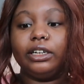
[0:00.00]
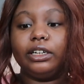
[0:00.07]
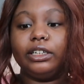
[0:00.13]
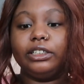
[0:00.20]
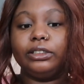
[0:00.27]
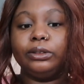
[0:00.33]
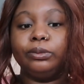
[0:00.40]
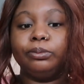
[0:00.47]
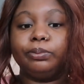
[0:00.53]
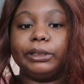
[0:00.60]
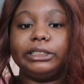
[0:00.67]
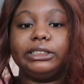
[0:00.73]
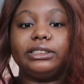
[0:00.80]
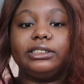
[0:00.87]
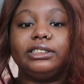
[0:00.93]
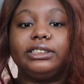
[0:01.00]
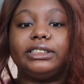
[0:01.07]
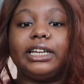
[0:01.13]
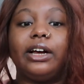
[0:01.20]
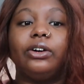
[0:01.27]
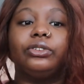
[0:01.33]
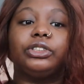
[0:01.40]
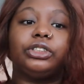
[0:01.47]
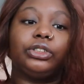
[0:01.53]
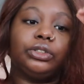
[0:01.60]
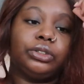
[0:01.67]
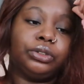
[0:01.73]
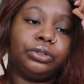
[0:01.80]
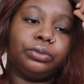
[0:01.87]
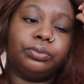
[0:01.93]
it basically tells
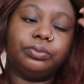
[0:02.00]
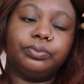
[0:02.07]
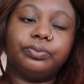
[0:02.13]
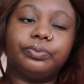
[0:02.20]
you